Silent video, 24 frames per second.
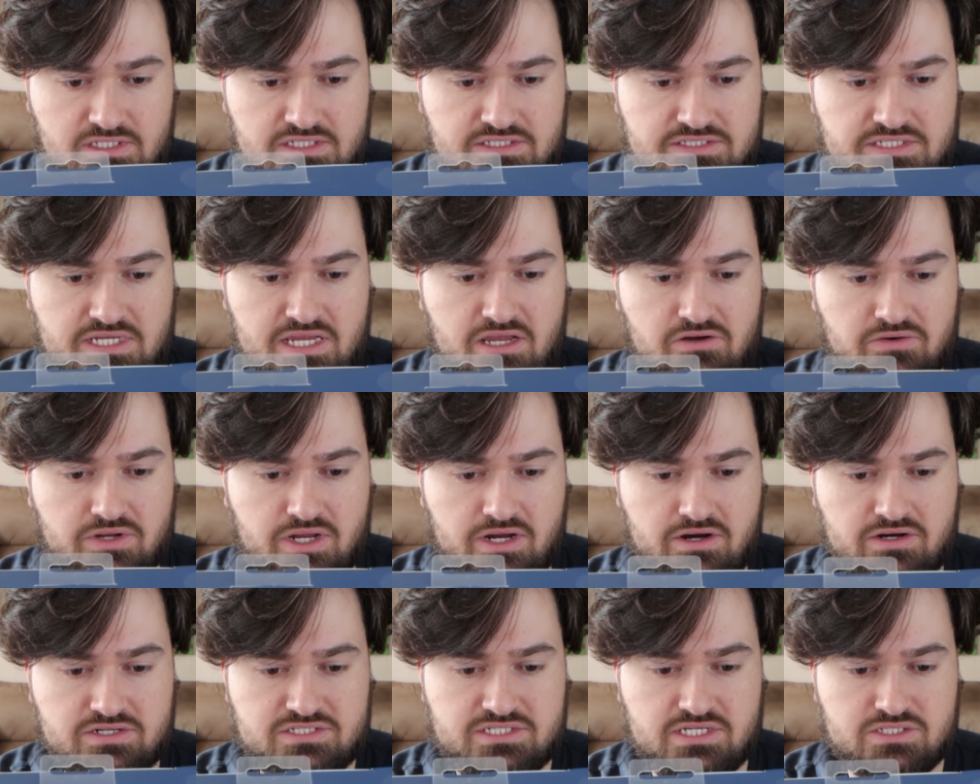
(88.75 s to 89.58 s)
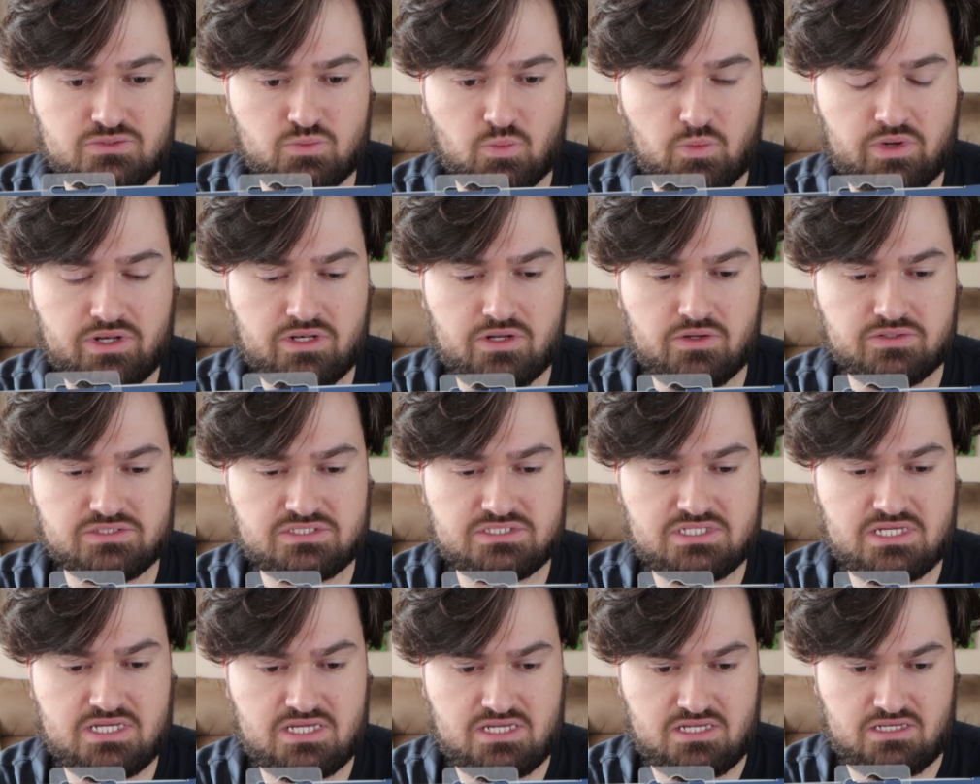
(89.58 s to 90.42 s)
See, on here it says Windows
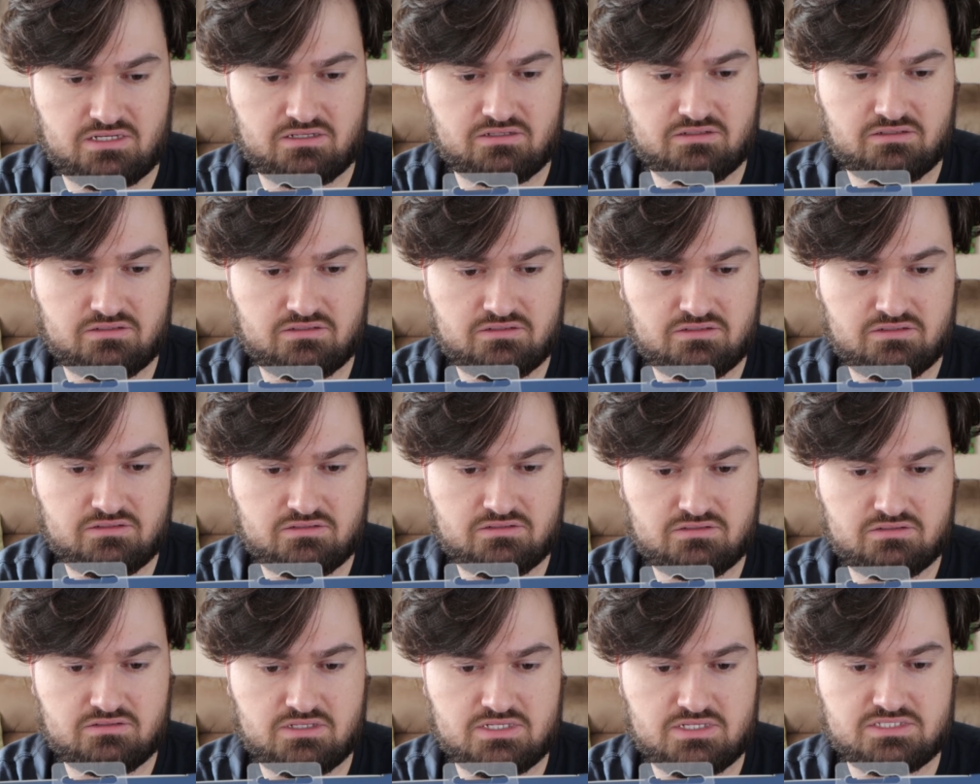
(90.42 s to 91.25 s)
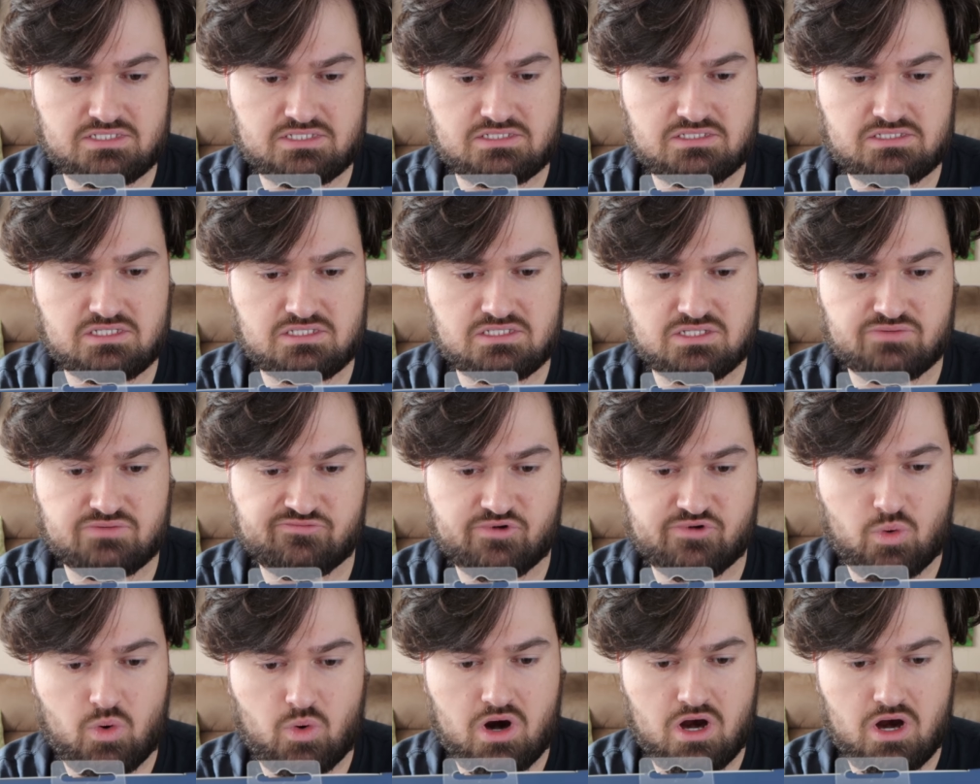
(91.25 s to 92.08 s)
10 is the
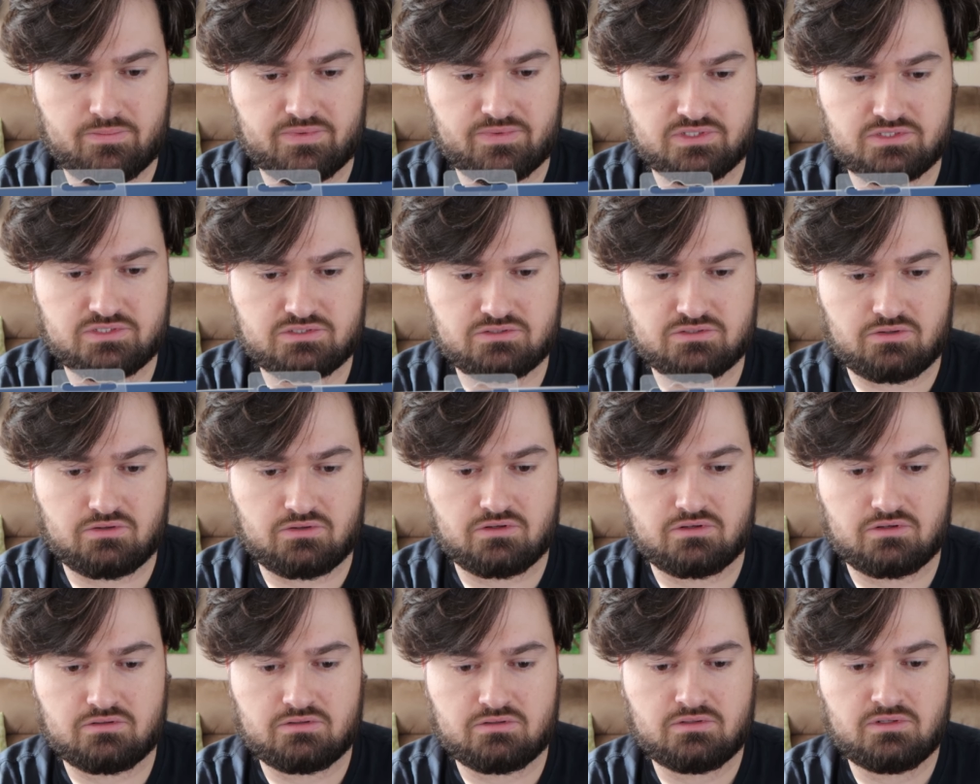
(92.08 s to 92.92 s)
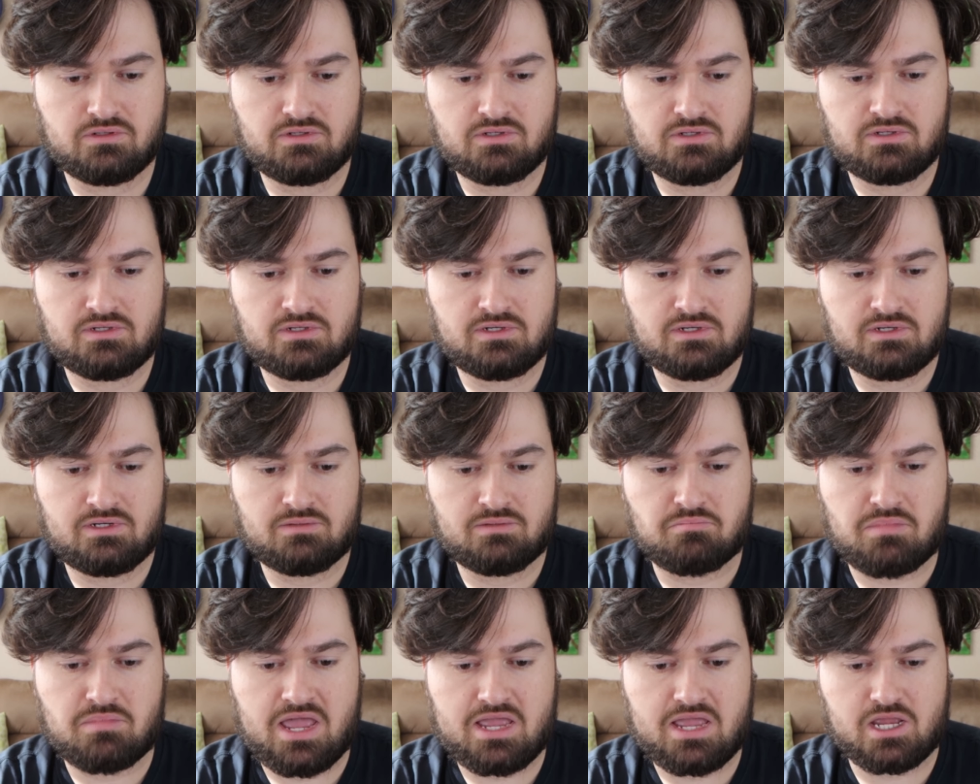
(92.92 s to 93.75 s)
system requirements, or
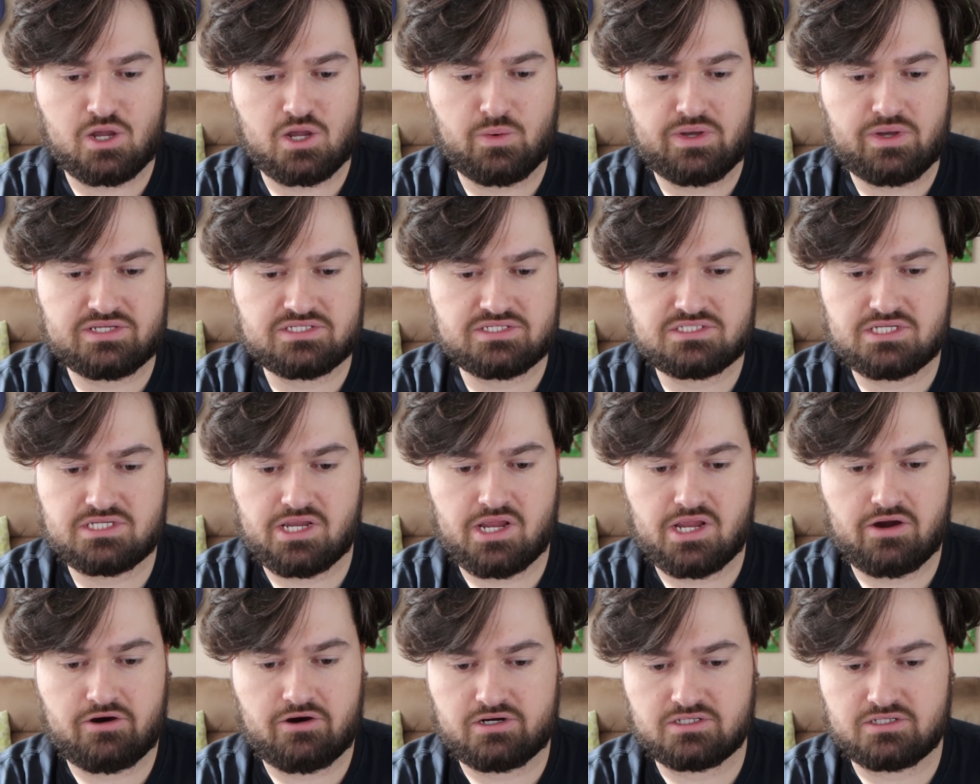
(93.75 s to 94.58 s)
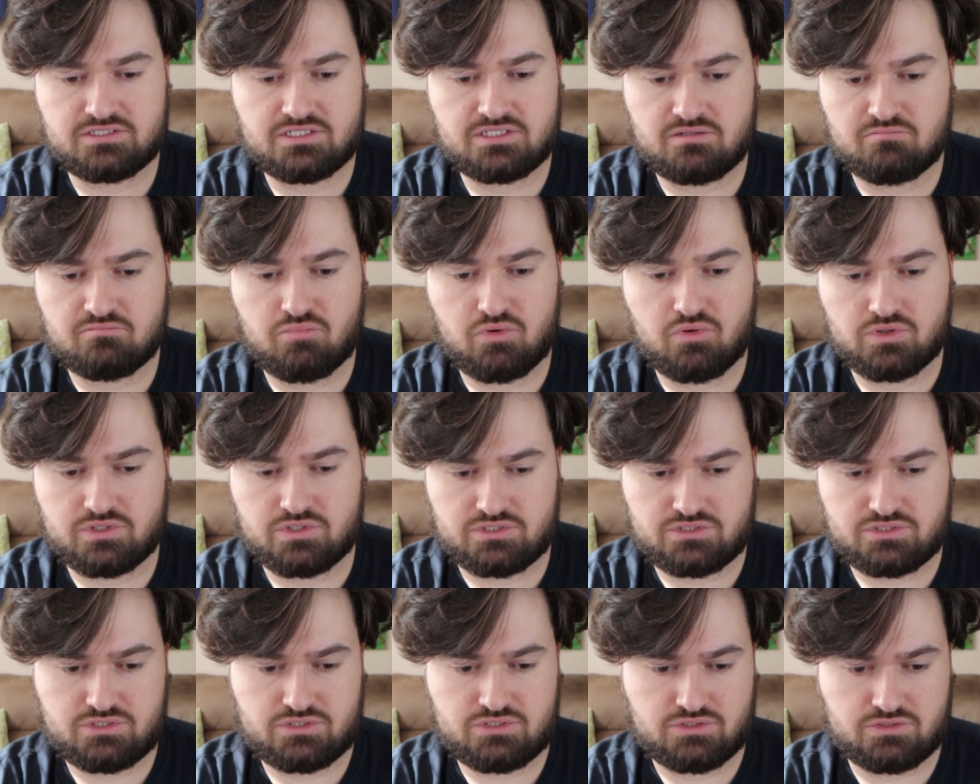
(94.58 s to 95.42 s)
Mac OS Sierra
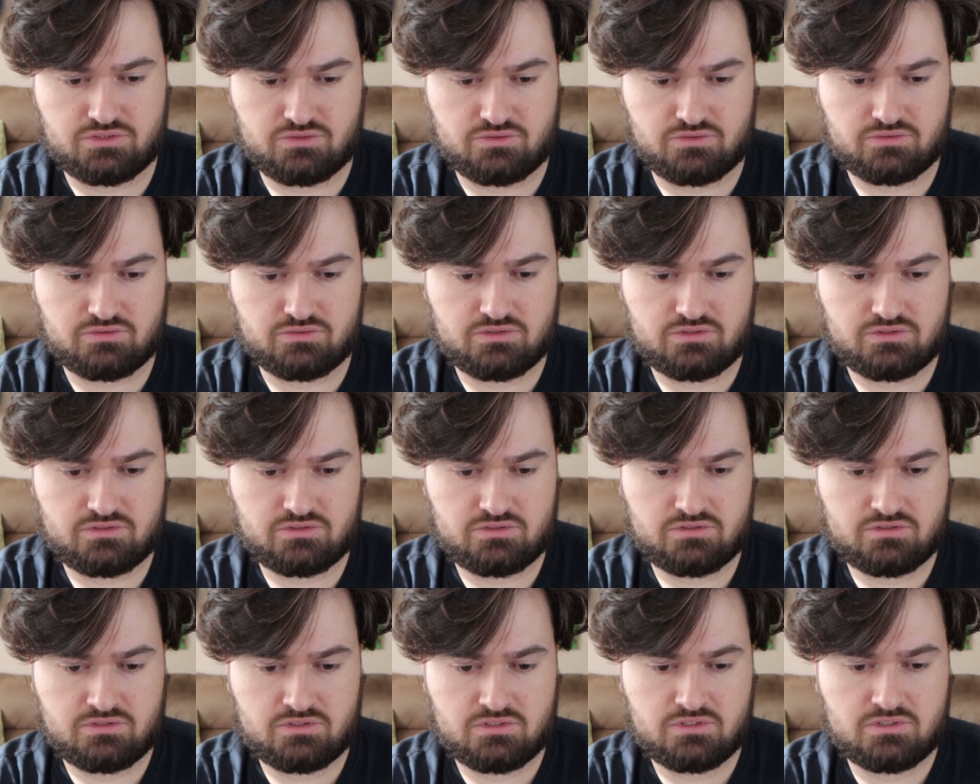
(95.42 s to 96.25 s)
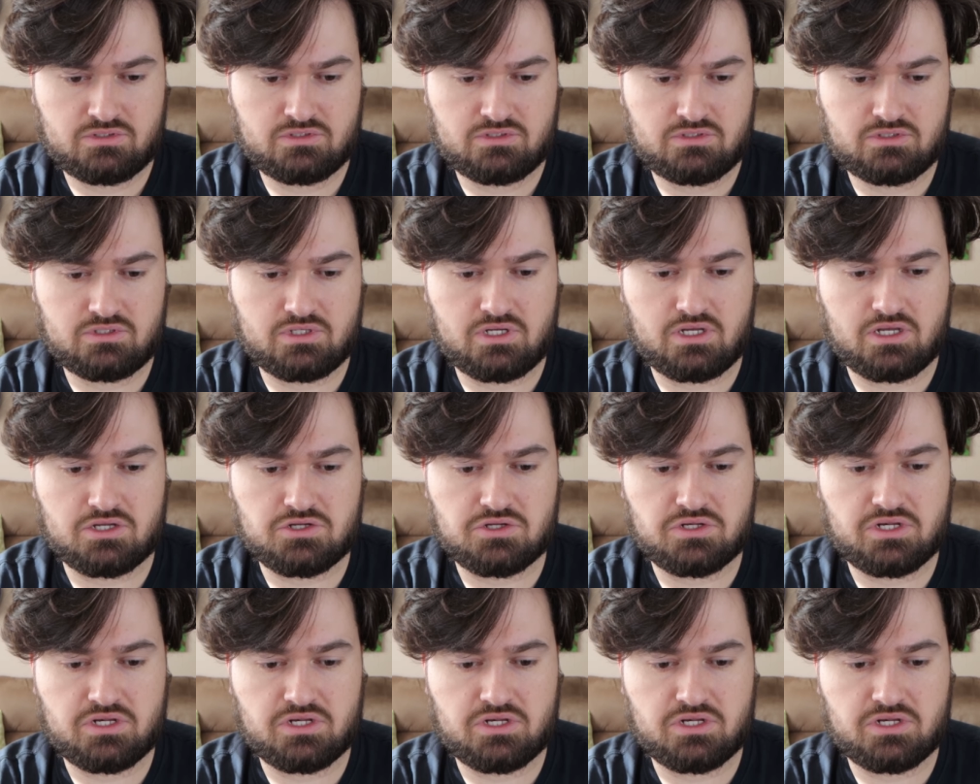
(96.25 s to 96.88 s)
10.2.